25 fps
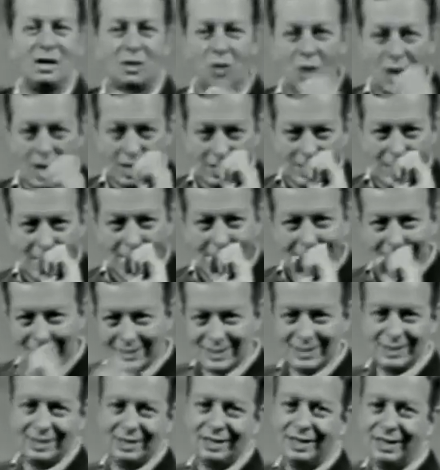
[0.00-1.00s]
Quiet
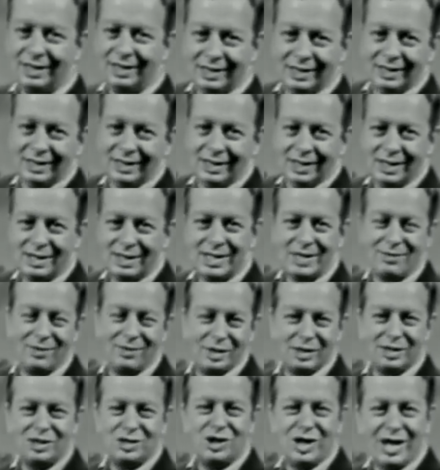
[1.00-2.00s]
nights. Let's have a
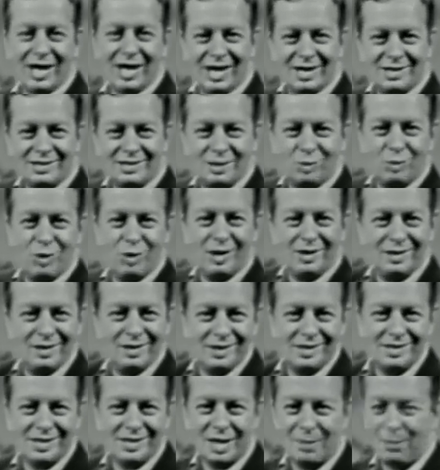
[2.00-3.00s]
little jazz to wind
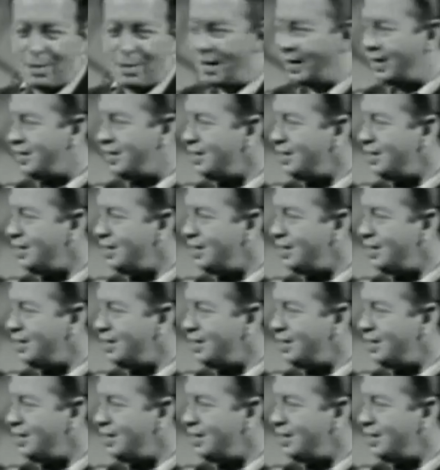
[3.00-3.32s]
things up.